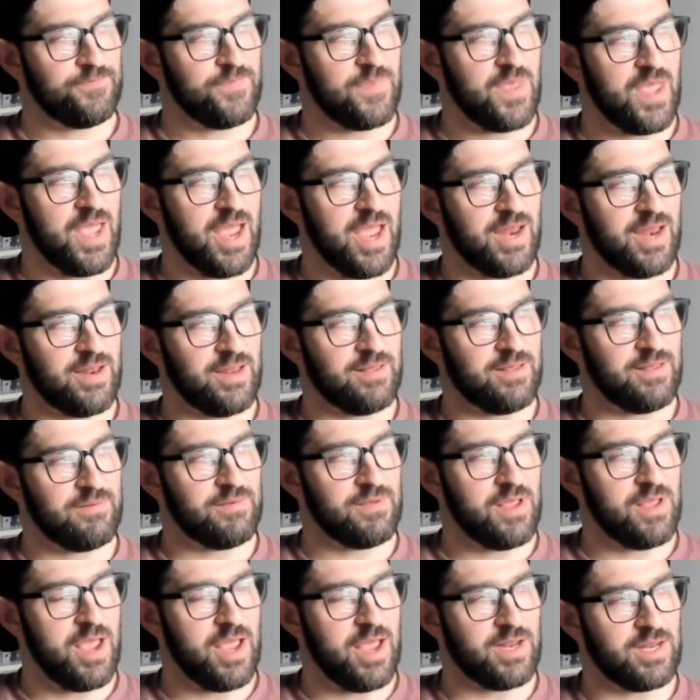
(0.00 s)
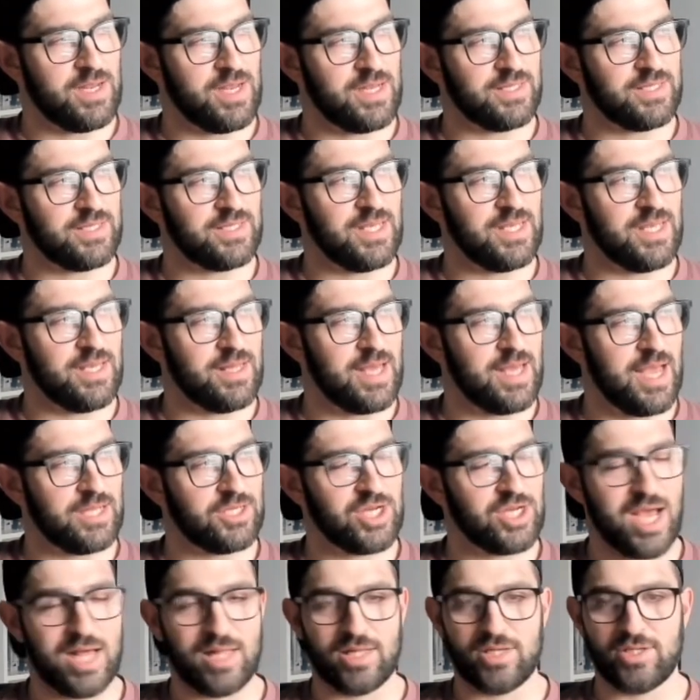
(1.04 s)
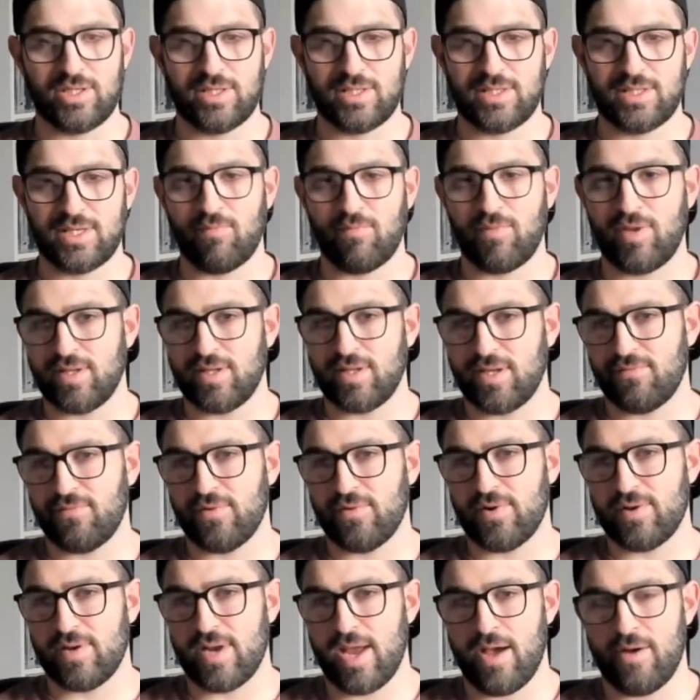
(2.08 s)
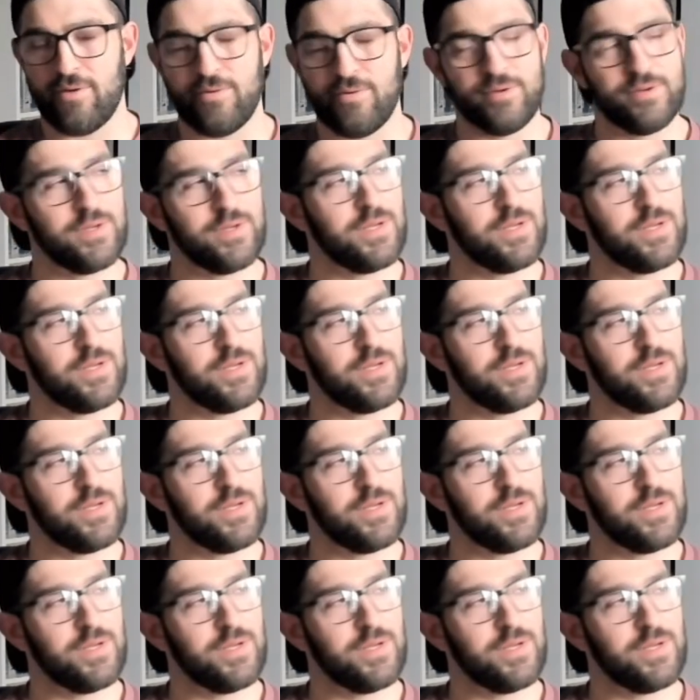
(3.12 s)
and and see that challenge as something different now.